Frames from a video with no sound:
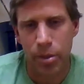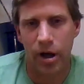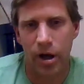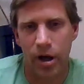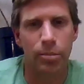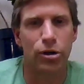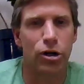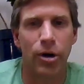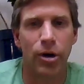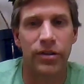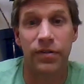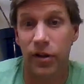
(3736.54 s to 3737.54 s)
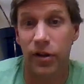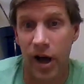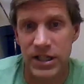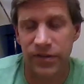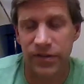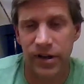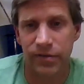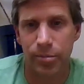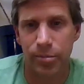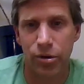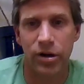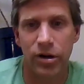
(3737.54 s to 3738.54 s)
a blurb on the philosophy of the
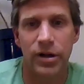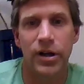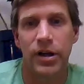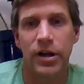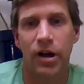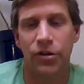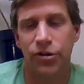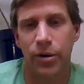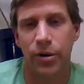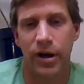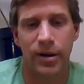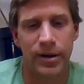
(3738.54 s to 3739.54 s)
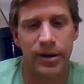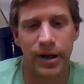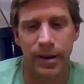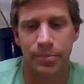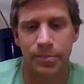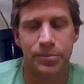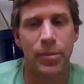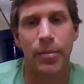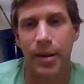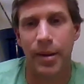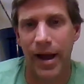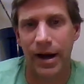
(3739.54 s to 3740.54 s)
book, also uh, um,
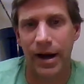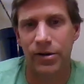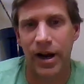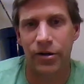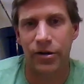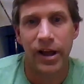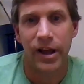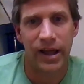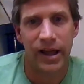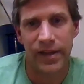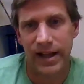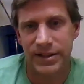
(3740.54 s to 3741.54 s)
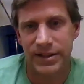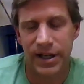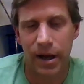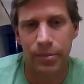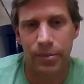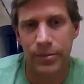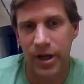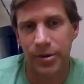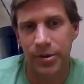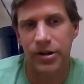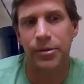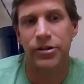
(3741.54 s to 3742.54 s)
my background, and that's um,
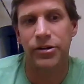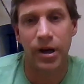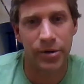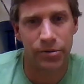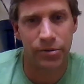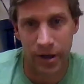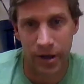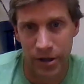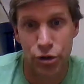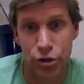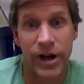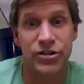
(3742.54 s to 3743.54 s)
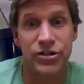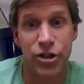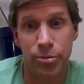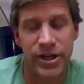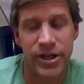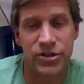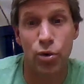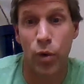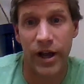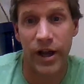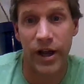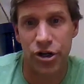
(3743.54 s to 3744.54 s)

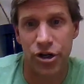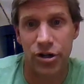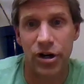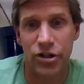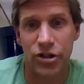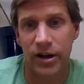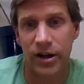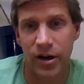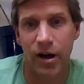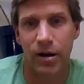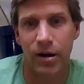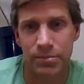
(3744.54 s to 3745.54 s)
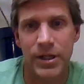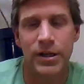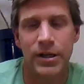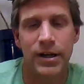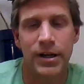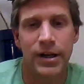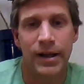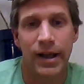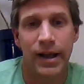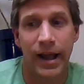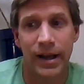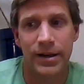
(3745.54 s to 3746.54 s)
www.transhumanistwager.com. Uh, mm-hmm.
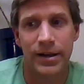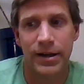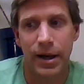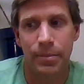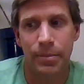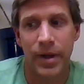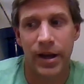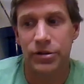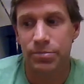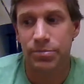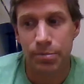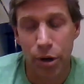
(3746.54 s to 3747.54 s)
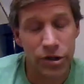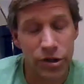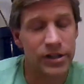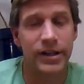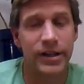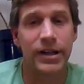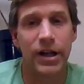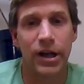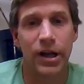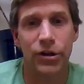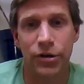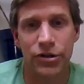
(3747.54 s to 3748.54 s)
And um, and then personally, uh,
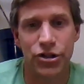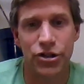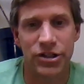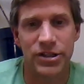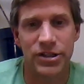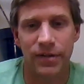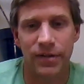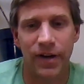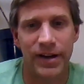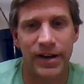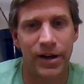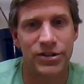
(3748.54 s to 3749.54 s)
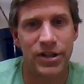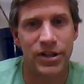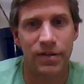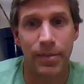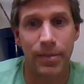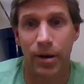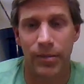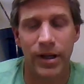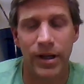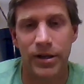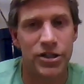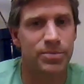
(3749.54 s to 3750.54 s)
you can just uh, find out stuff about
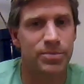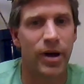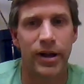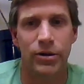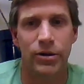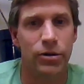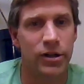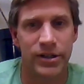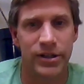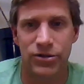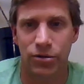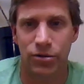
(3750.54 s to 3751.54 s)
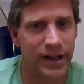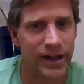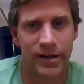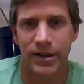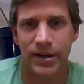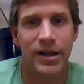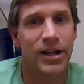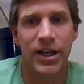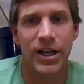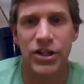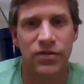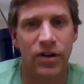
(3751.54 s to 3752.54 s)
me just by googling Zoltan
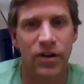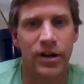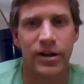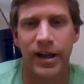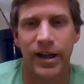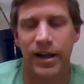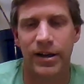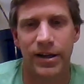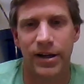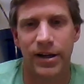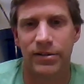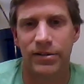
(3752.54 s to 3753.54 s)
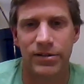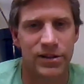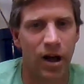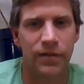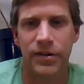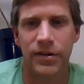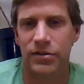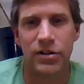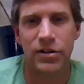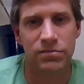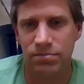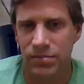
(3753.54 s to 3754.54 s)
Istvan and uh, often
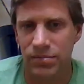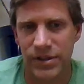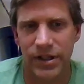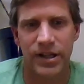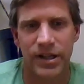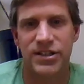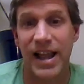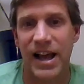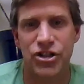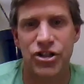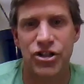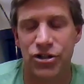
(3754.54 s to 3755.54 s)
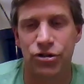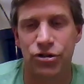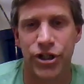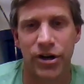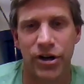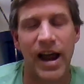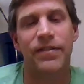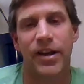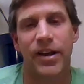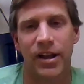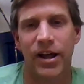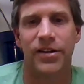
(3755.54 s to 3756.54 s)
uh, slash National Geographic,
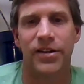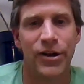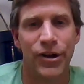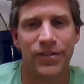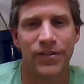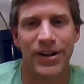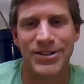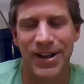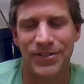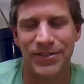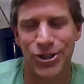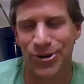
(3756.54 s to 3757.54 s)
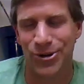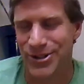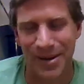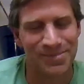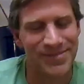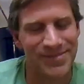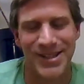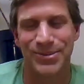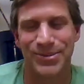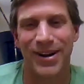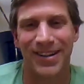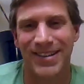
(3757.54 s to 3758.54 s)
and a lot of fun stuff shows up as
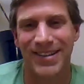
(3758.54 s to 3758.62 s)
well.